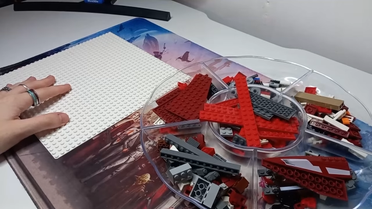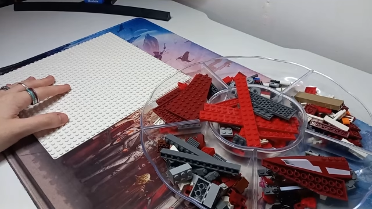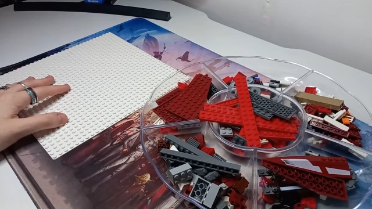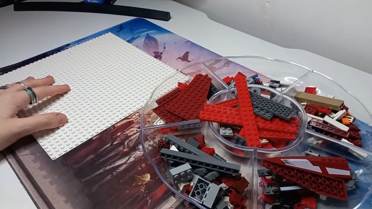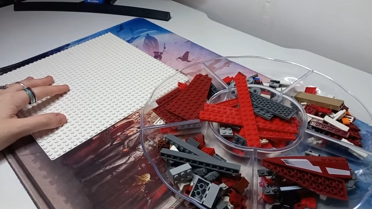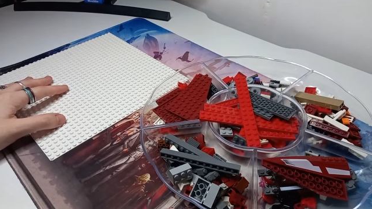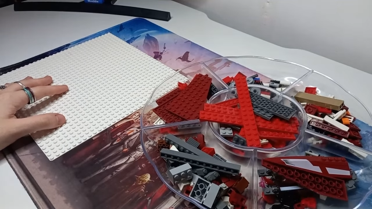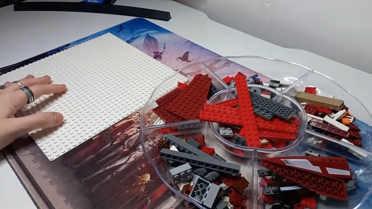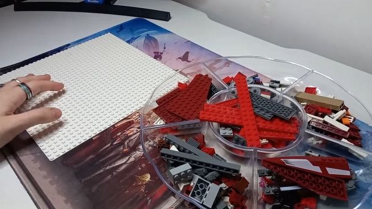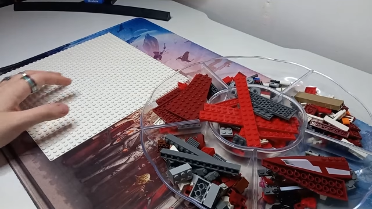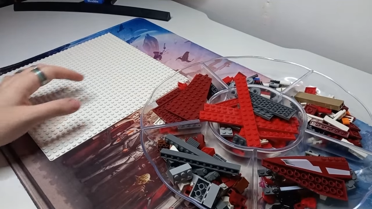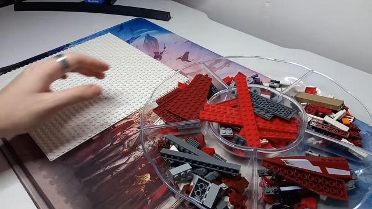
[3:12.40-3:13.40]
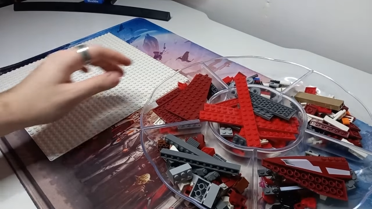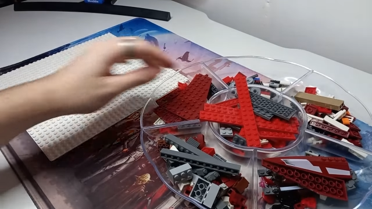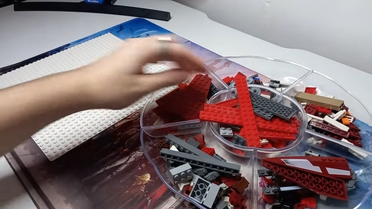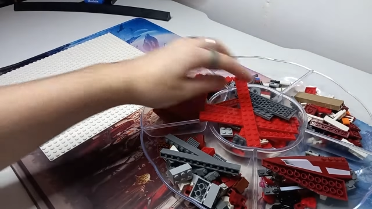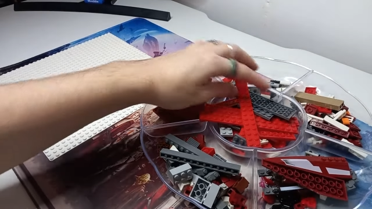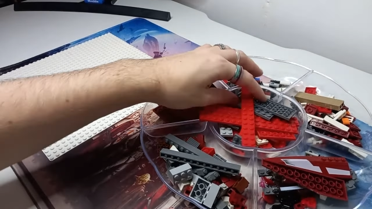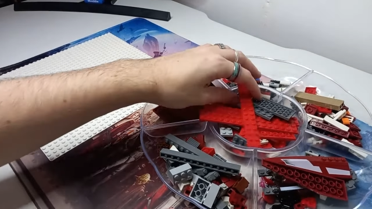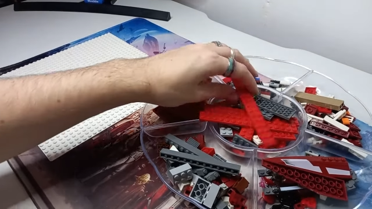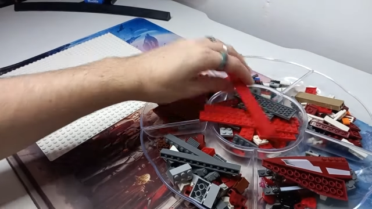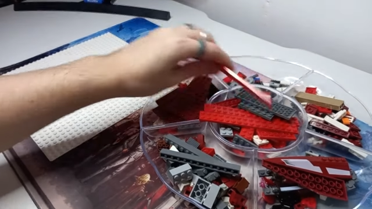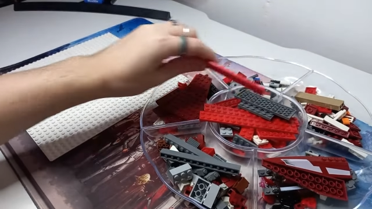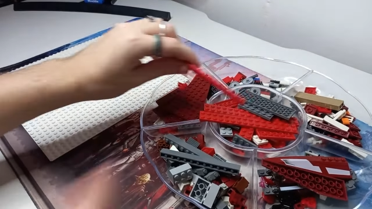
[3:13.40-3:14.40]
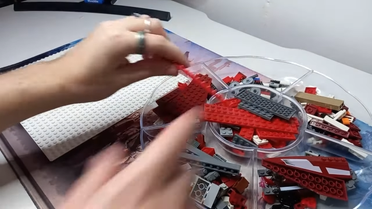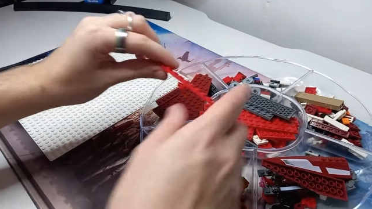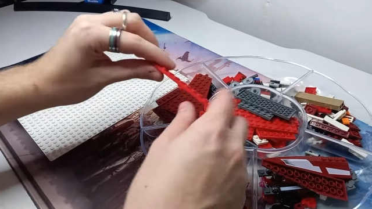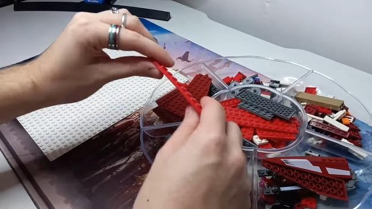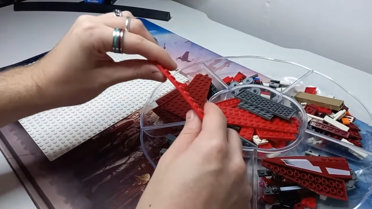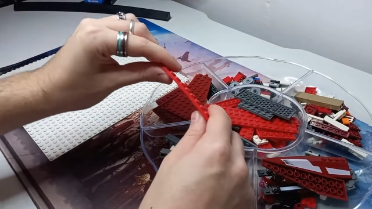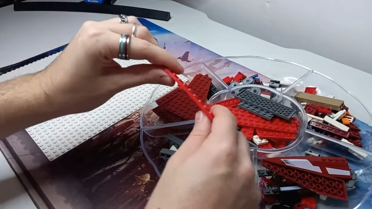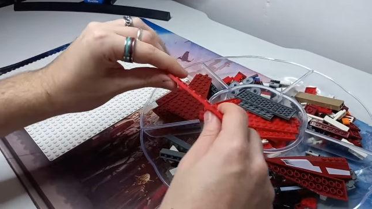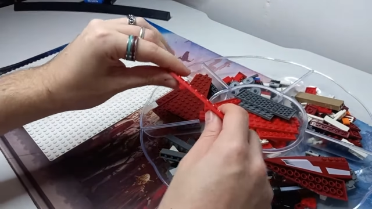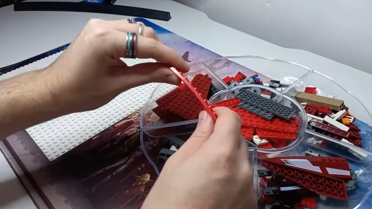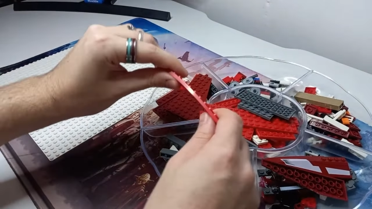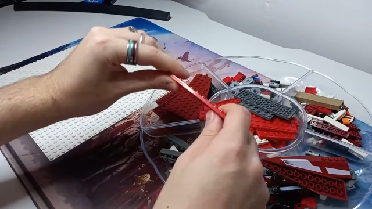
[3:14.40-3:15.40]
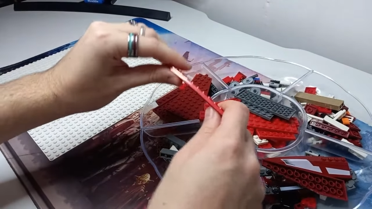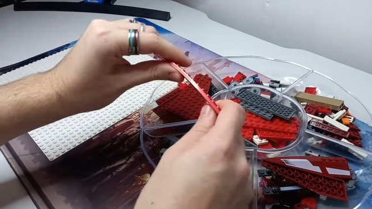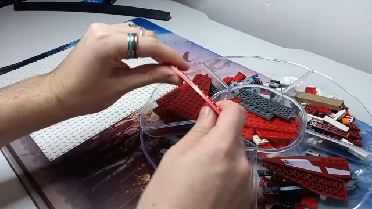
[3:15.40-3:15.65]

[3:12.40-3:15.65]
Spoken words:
Nobody's mouth can be seen.